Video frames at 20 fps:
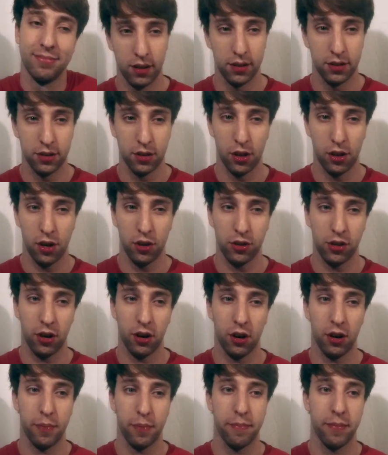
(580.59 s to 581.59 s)
So those
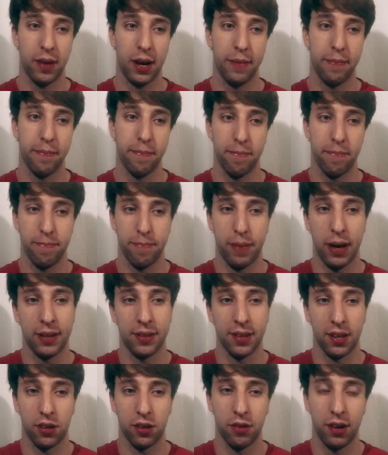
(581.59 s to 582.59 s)
are my
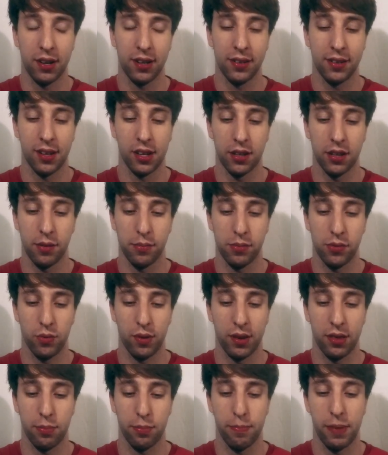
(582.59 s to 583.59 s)
basic criticisms
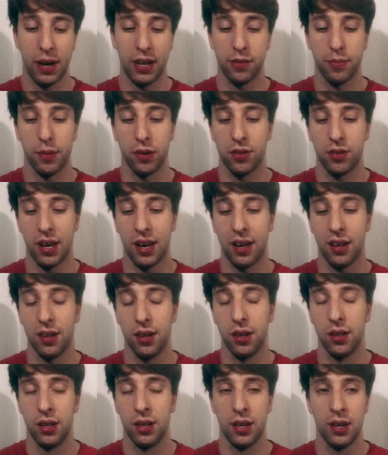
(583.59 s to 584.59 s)
with Bates Motel.